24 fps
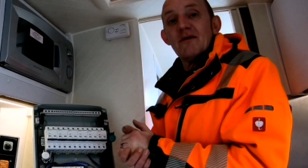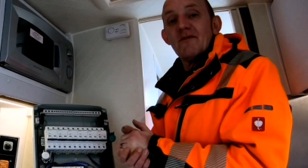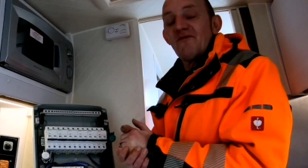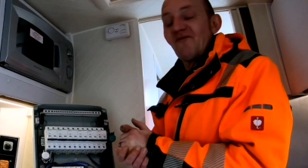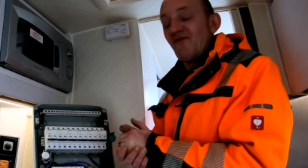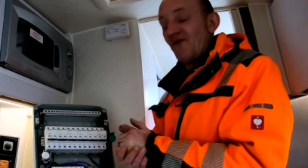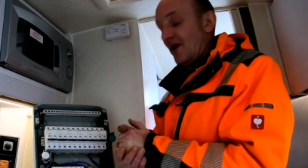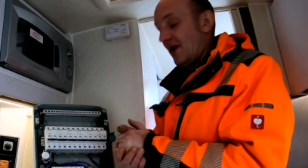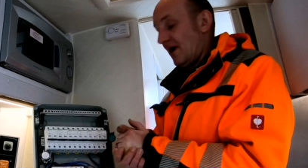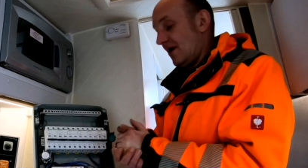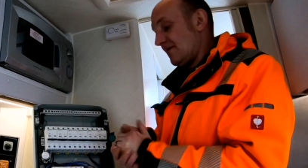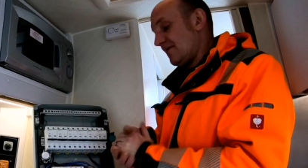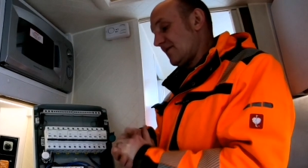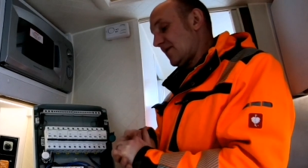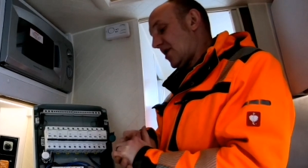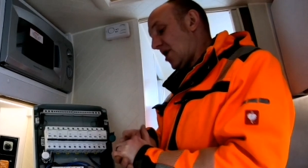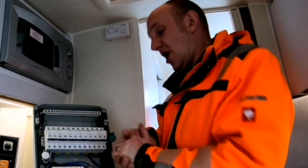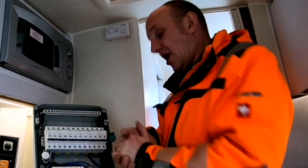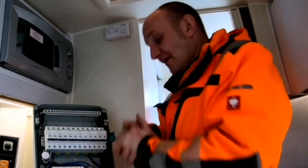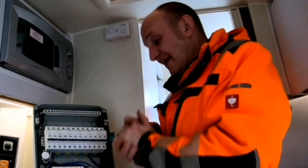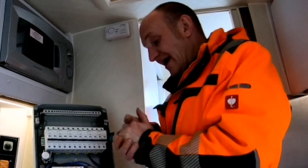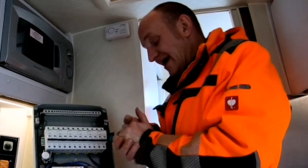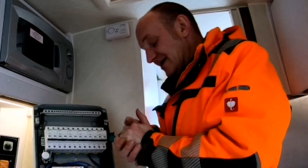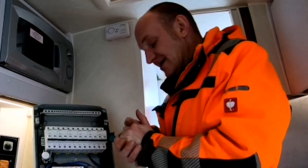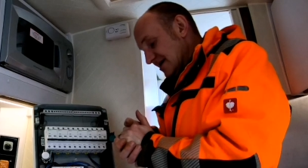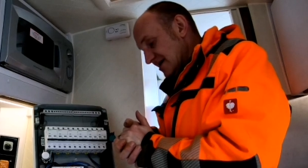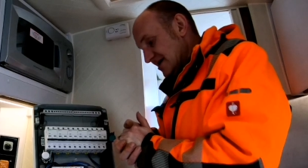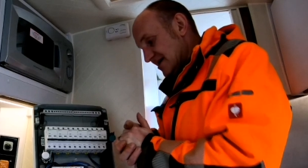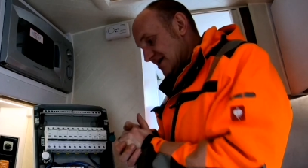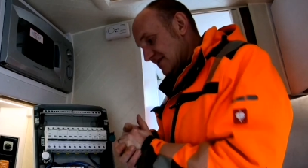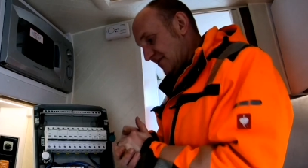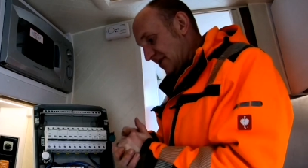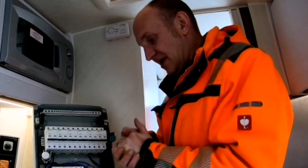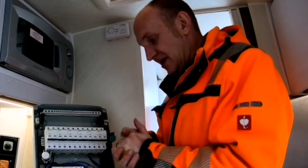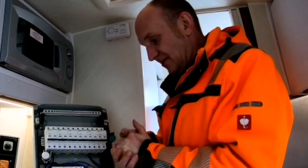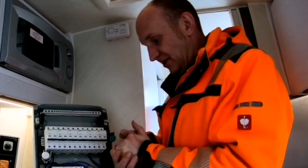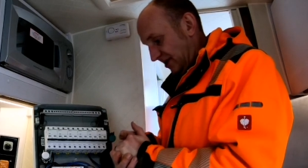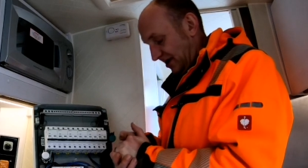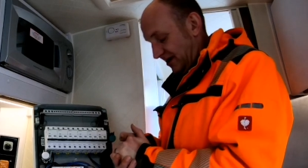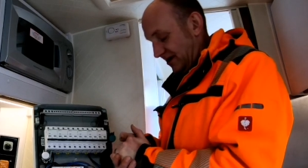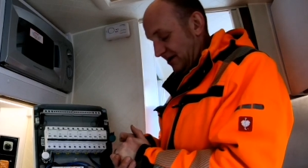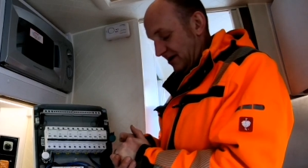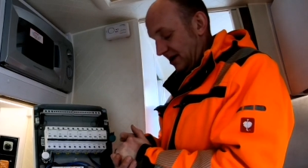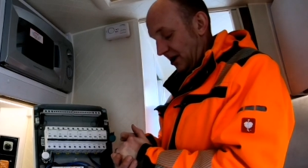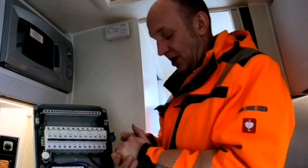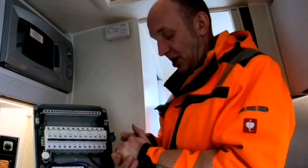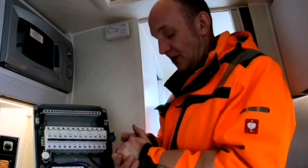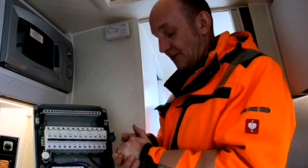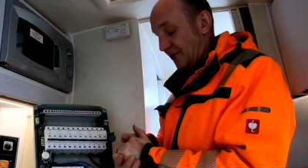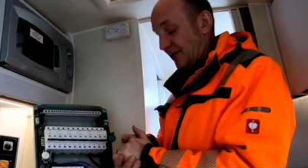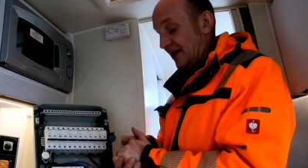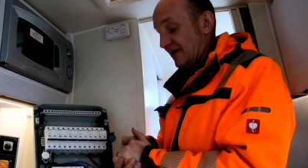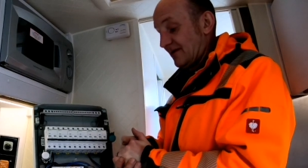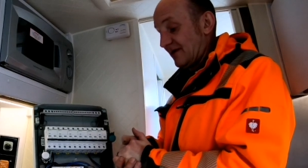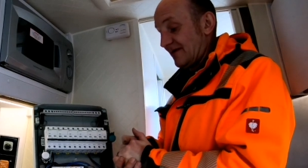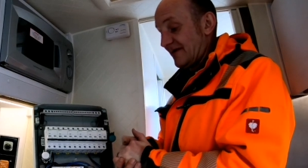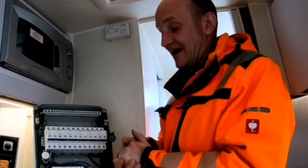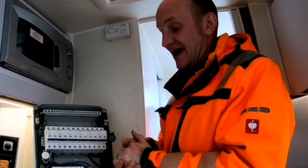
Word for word: from comments, people, a lot of people